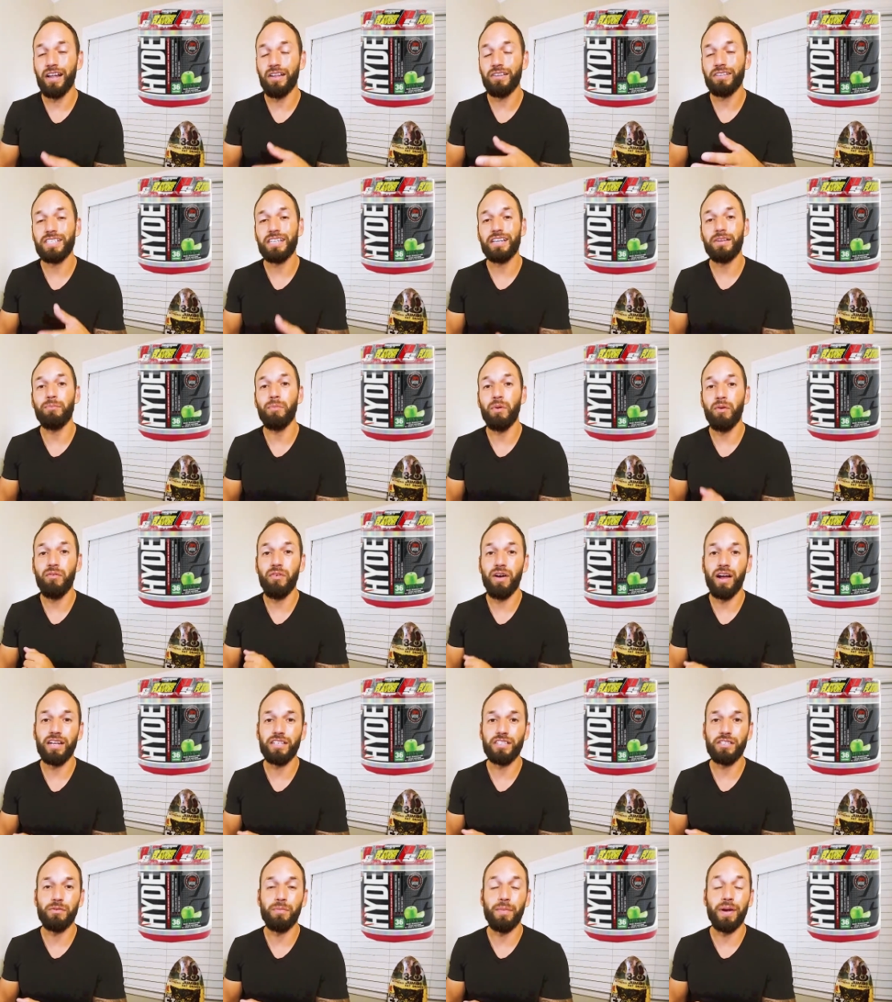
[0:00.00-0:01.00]
Now let's move
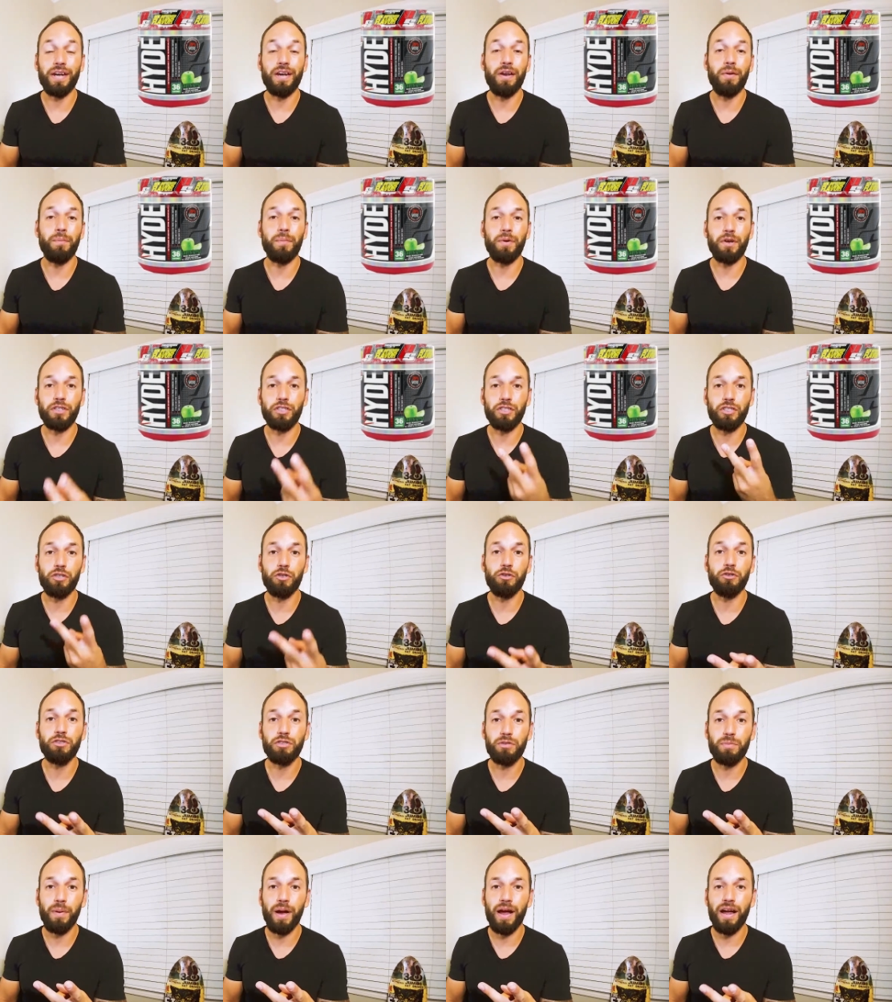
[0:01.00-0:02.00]
on to my number
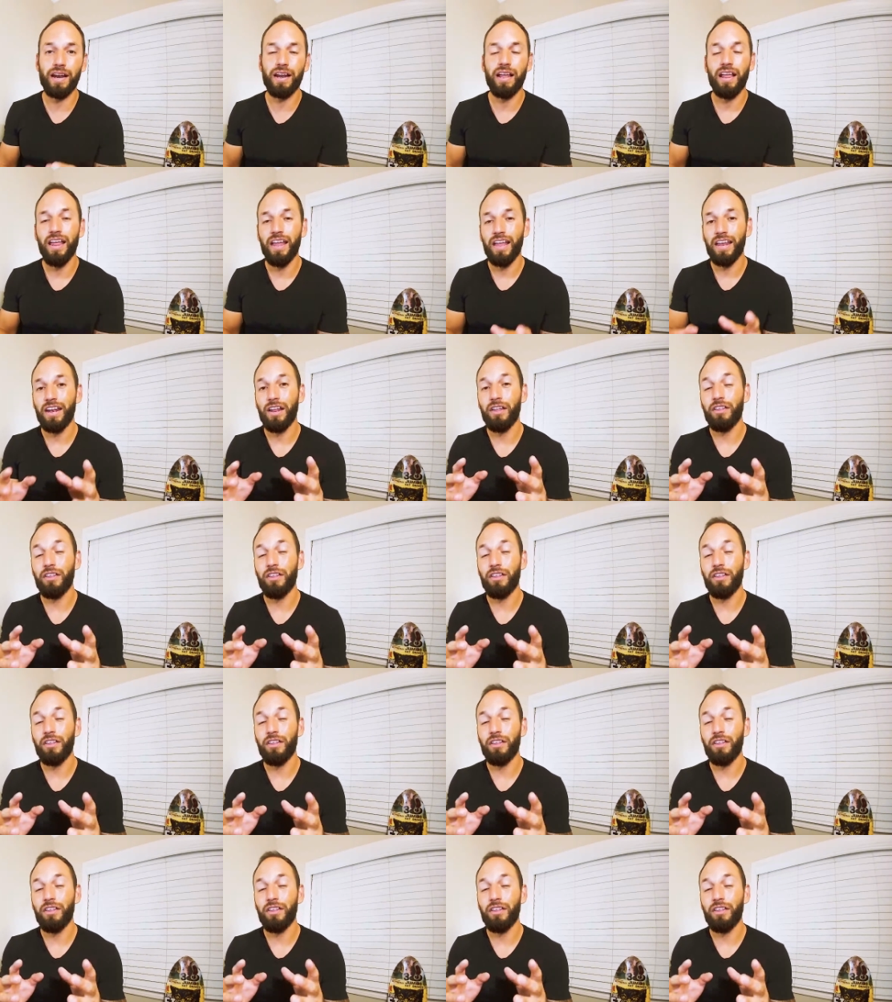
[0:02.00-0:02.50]
2 spot.